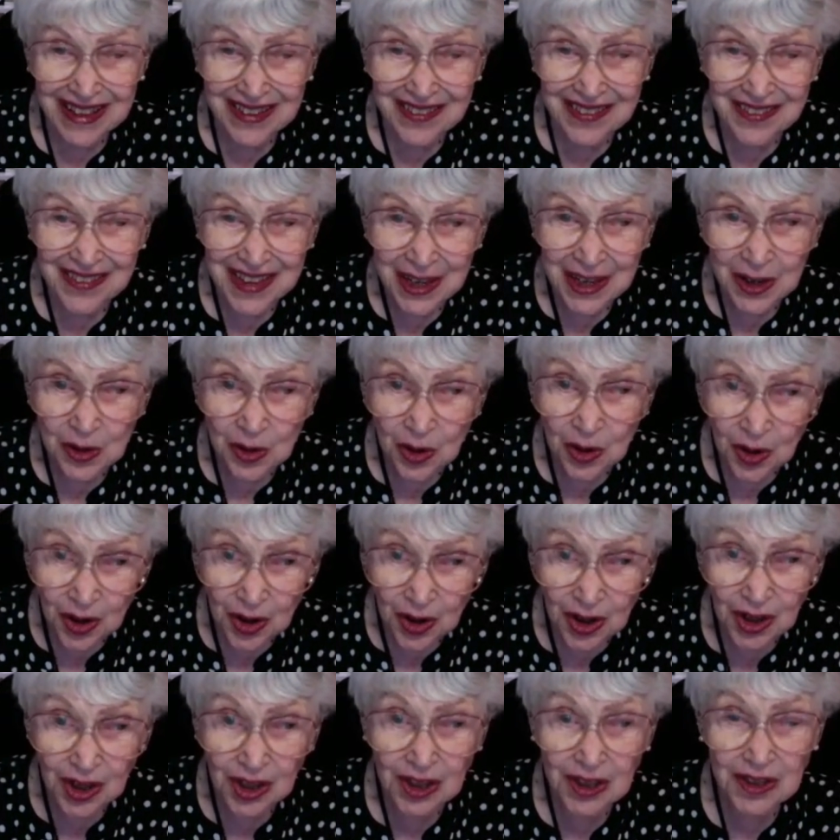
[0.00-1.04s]
They
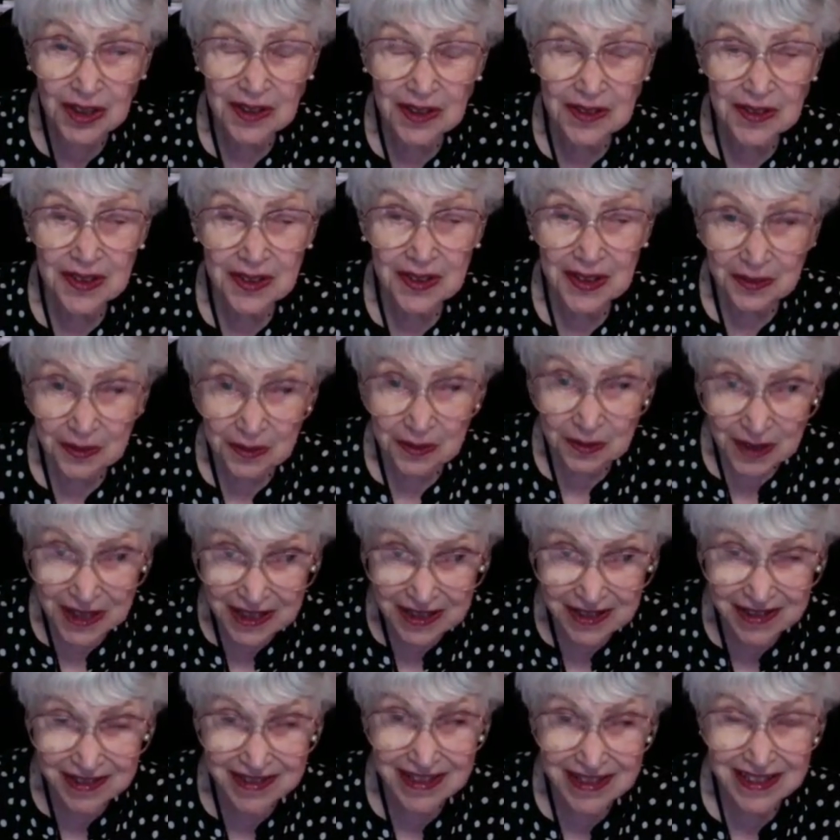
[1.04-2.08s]
all
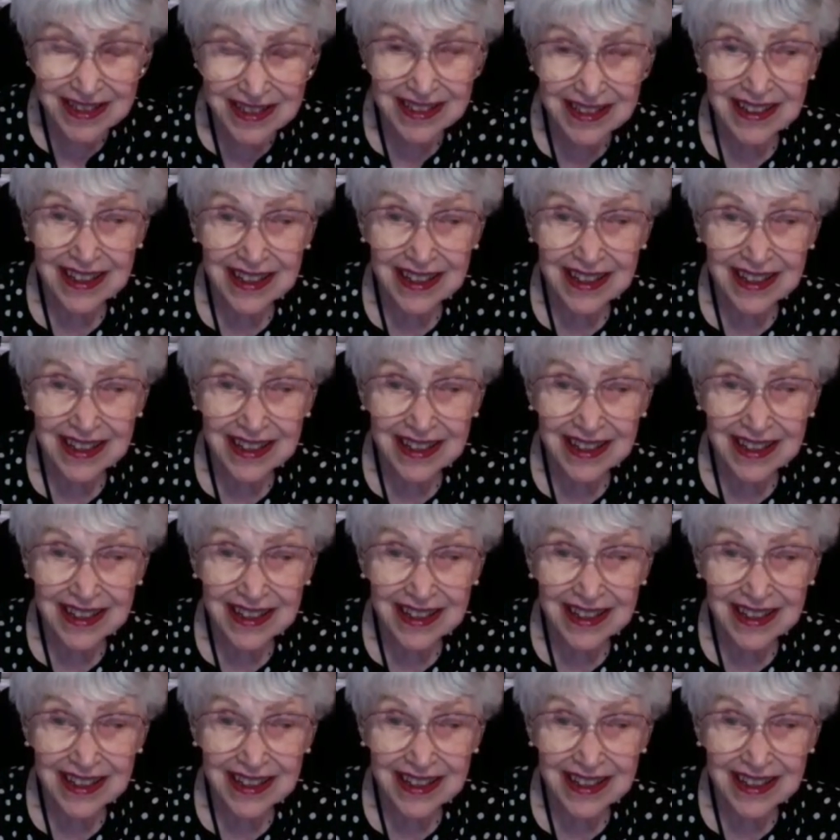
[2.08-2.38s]
rest